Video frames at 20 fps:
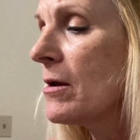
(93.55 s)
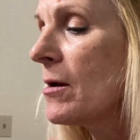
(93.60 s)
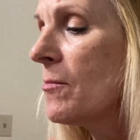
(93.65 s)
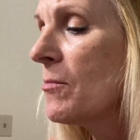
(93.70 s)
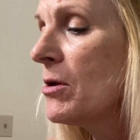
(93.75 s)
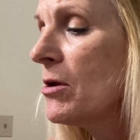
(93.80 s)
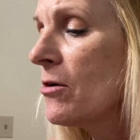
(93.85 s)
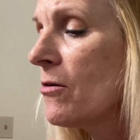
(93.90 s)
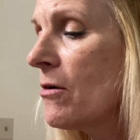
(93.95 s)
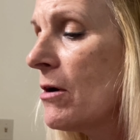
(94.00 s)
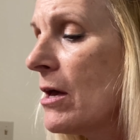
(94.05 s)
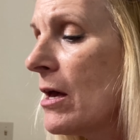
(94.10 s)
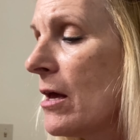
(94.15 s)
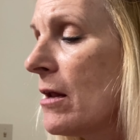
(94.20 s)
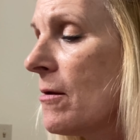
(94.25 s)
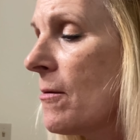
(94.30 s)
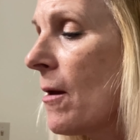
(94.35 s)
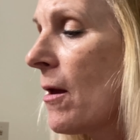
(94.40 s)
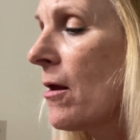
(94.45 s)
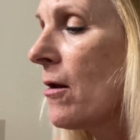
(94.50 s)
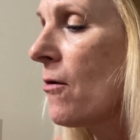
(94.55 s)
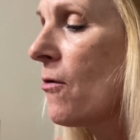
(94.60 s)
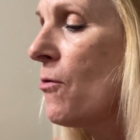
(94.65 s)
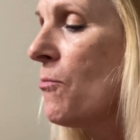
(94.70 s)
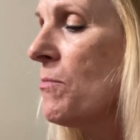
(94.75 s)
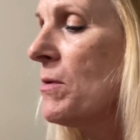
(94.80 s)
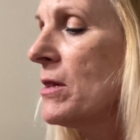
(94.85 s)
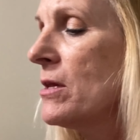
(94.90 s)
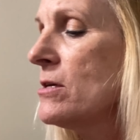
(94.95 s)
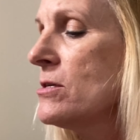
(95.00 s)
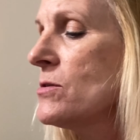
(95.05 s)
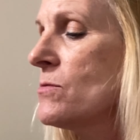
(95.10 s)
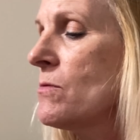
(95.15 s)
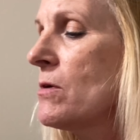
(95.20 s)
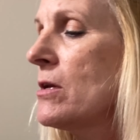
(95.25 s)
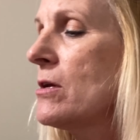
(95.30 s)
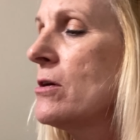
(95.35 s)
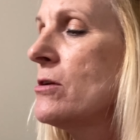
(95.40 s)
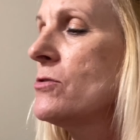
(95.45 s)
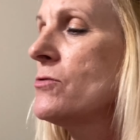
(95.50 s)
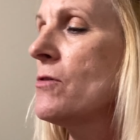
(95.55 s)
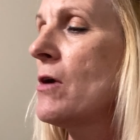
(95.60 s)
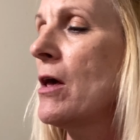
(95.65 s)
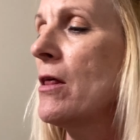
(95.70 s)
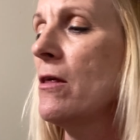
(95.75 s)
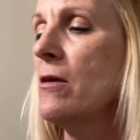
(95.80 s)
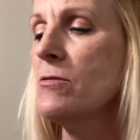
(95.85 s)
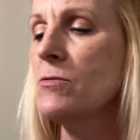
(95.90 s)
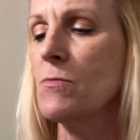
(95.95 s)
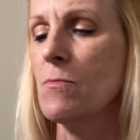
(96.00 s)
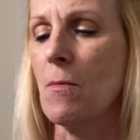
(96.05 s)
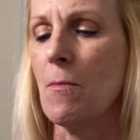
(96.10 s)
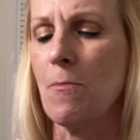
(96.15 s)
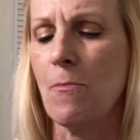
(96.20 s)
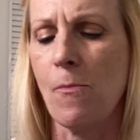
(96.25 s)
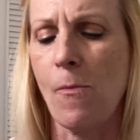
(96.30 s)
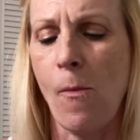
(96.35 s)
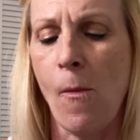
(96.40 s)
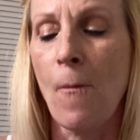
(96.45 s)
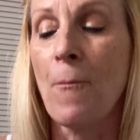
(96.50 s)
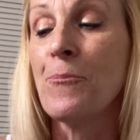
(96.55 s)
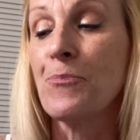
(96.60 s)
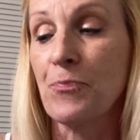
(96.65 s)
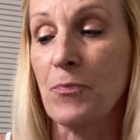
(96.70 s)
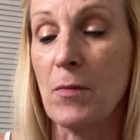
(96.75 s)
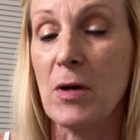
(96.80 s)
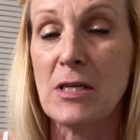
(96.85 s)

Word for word: I'm gonna go ahead and open this one and try this one.